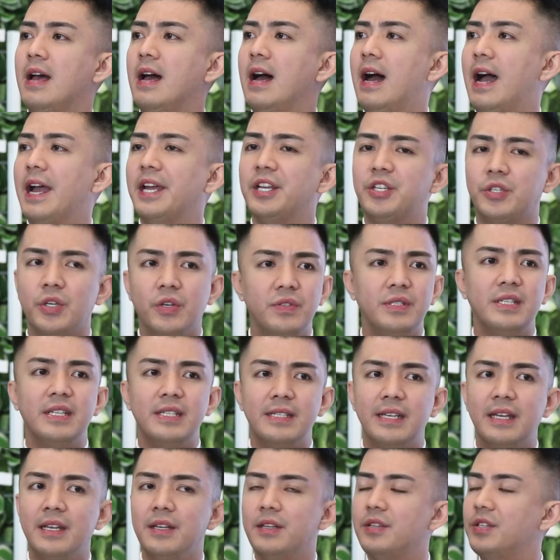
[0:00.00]
I chose this
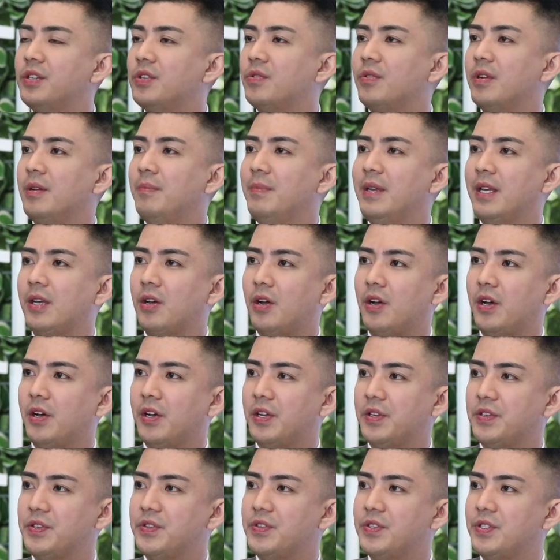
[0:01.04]
industry
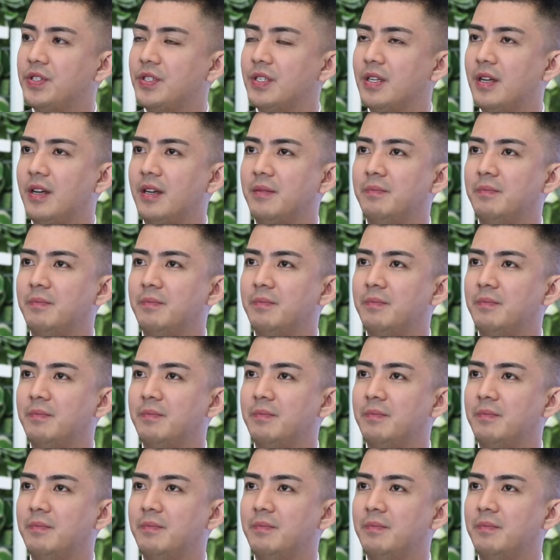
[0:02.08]
because